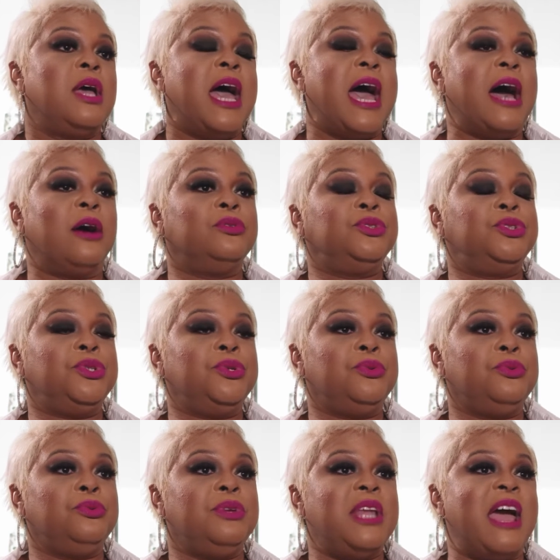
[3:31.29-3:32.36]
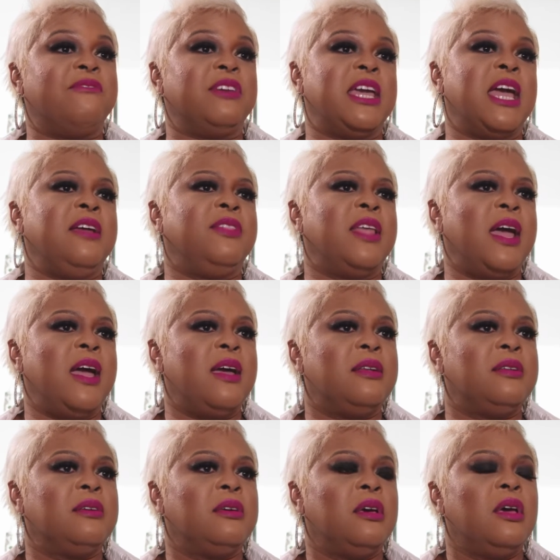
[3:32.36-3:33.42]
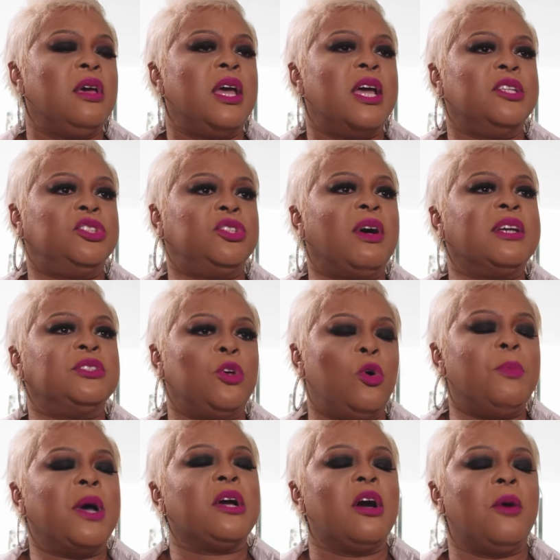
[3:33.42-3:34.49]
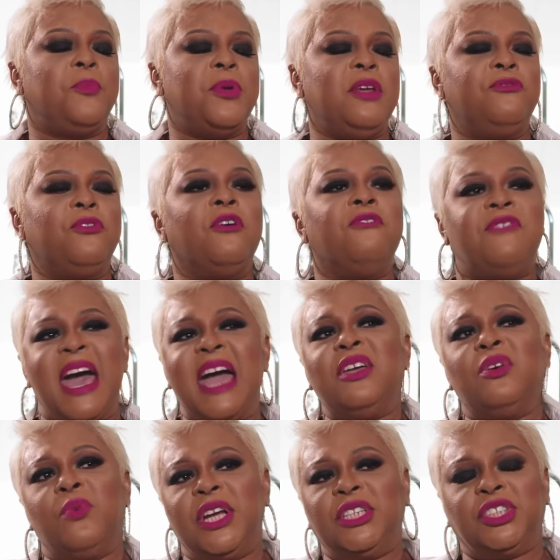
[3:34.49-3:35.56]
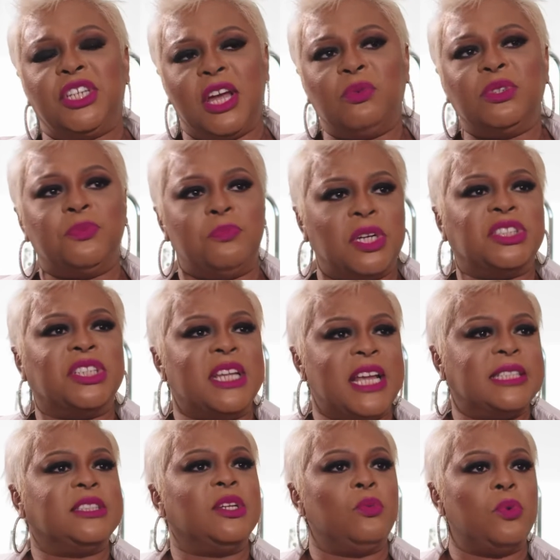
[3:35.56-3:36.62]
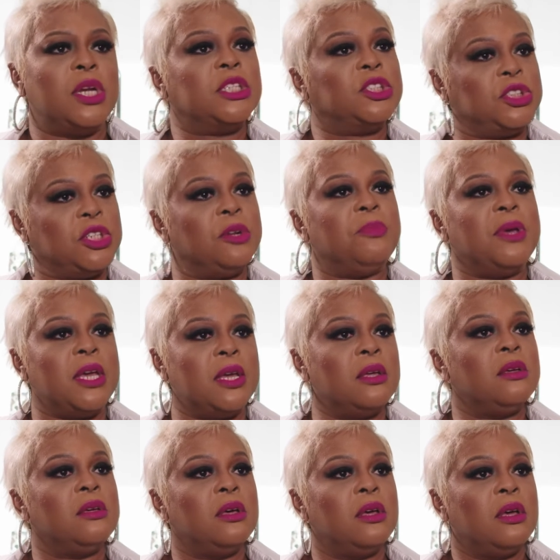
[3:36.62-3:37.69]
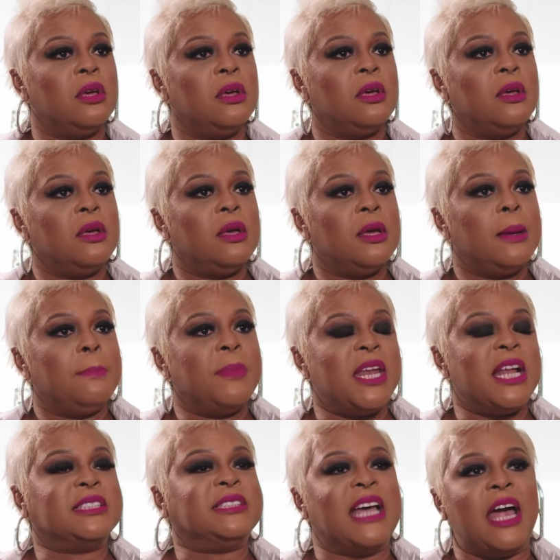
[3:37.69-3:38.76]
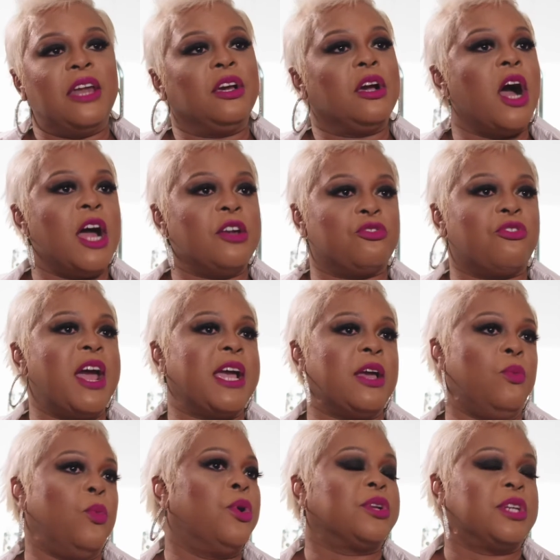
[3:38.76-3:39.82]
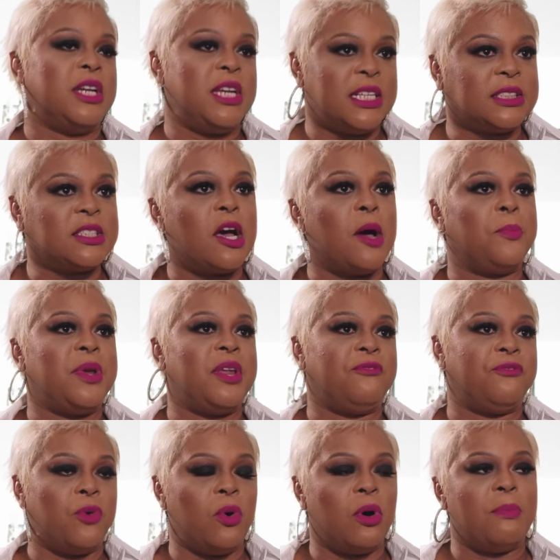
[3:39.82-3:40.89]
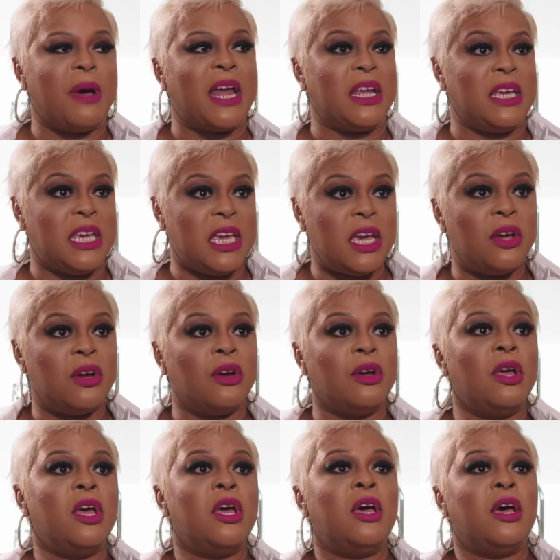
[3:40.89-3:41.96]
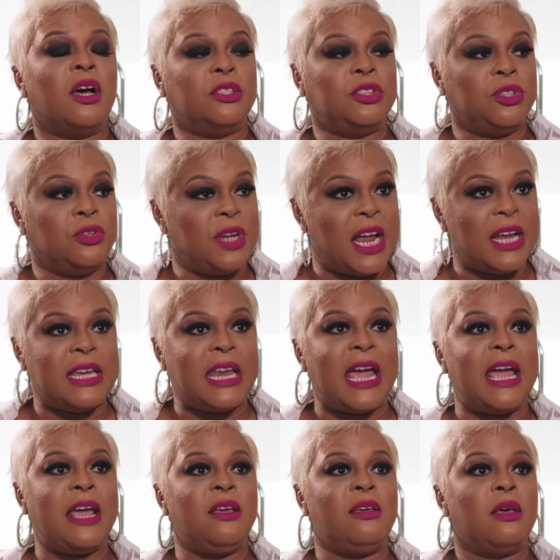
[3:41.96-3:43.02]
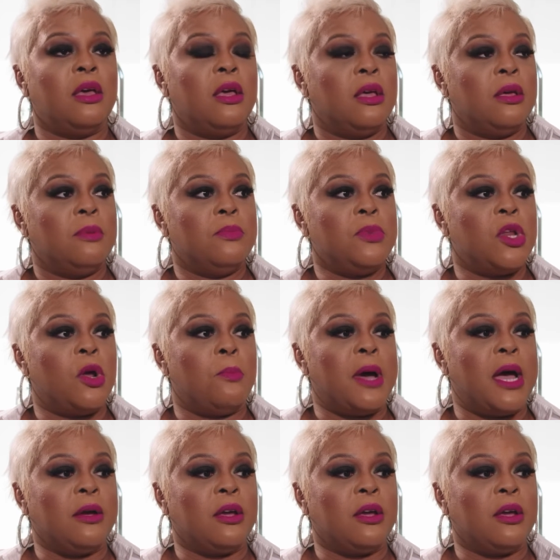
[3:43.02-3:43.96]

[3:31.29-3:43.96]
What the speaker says: how to navigate that. And so I sold my company for a valuation that was much less than what it should have been. Then I signed a contract and worked at his company for about a year until that day, you know,